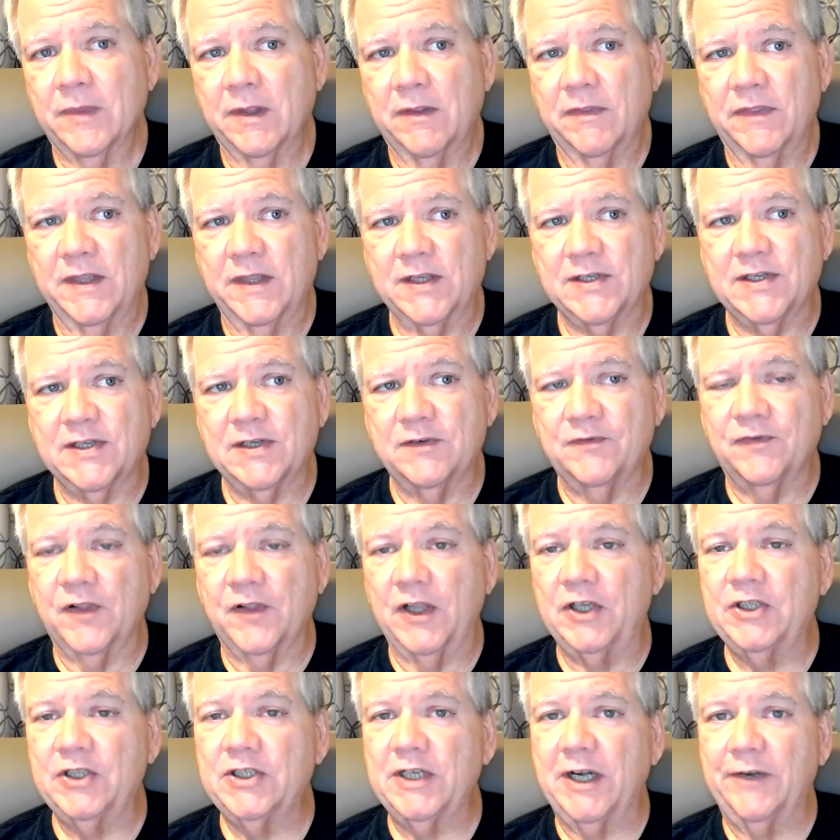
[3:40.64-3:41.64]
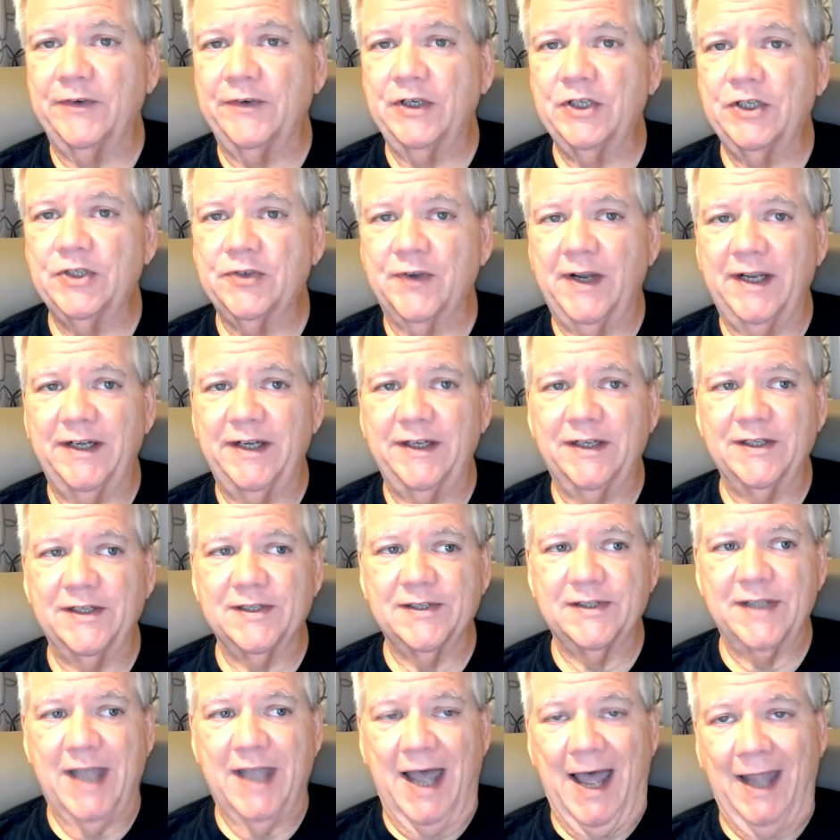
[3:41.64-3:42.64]
this inflationary trend
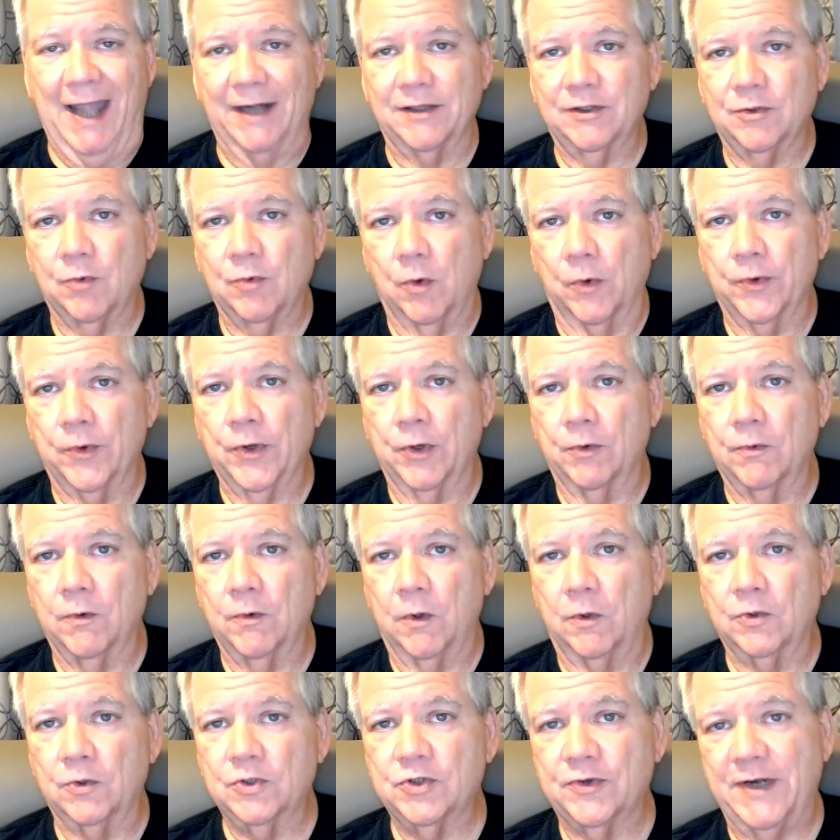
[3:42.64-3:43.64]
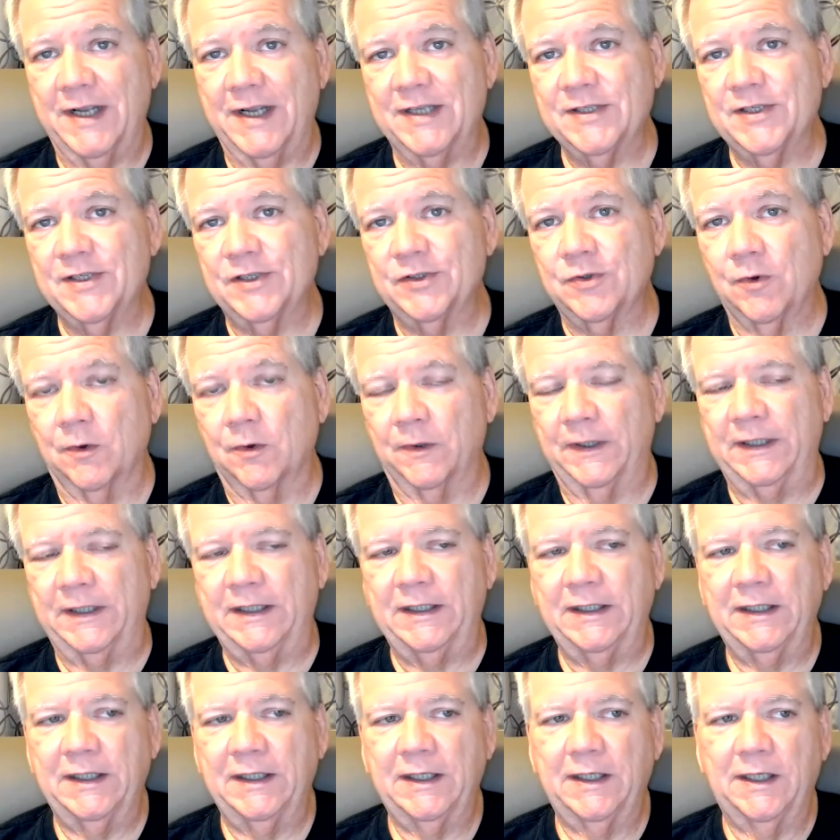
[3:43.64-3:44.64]
is not, quote unquote,
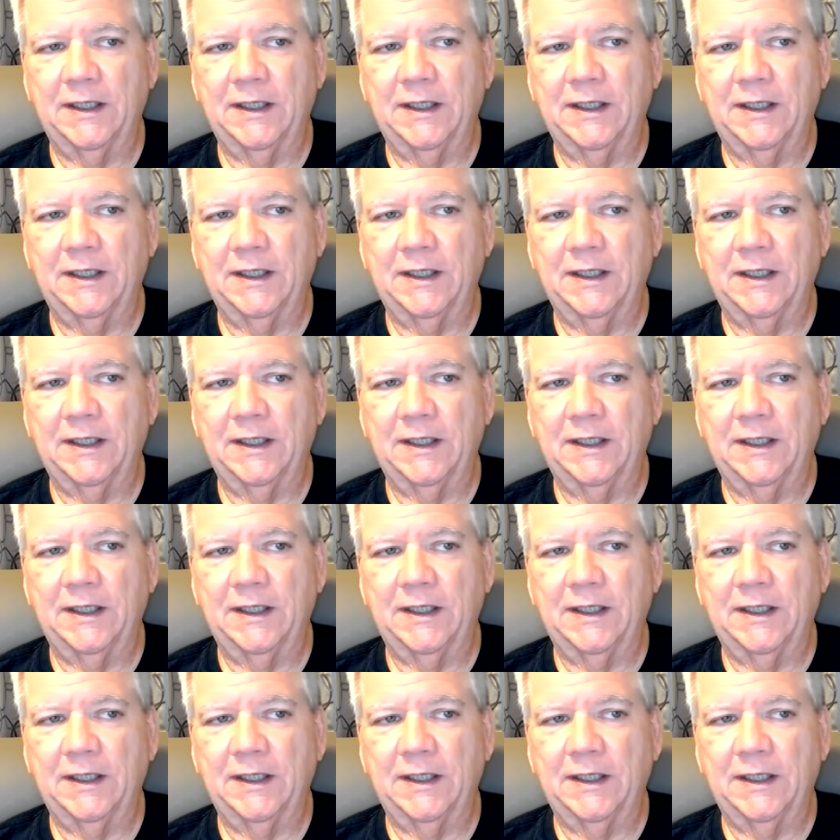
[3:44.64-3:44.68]
transitory.